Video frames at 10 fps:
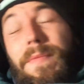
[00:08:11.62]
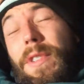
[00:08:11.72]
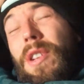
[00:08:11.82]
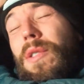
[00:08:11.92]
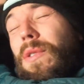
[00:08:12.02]

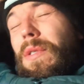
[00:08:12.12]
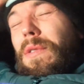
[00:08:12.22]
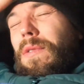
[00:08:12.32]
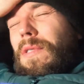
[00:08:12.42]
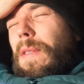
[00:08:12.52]

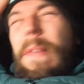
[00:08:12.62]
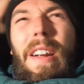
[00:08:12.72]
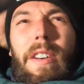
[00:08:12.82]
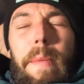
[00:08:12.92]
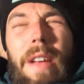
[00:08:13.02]
to
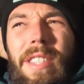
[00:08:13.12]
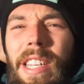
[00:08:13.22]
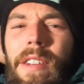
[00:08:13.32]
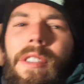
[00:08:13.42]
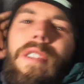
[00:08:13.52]
around about
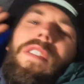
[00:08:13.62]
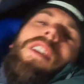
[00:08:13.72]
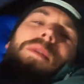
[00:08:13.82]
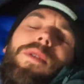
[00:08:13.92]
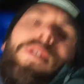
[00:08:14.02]
0, I
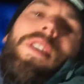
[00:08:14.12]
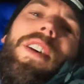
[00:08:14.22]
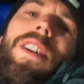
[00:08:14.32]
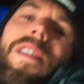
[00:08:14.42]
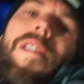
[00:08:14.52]
think it was,
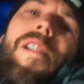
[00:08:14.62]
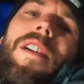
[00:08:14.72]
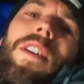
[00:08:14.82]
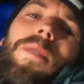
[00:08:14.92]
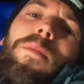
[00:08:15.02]

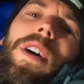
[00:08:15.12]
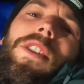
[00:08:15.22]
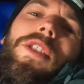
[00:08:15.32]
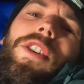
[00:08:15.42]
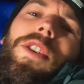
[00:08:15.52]

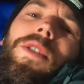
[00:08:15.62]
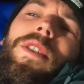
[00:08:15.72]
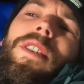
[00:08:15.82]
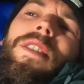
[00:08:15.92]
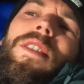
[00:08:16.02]
-2,
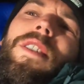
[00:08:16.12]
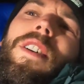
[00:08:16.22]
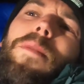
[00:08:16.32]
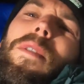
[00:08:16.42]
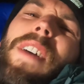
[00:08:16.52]

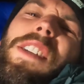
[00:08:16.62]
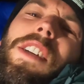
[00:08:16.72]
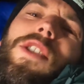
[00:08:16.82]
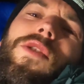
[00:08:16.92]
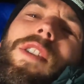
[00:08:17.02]
but that's
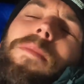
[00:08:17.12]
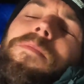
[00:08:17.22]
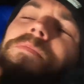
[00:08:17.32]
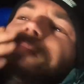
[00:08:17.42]
extreme.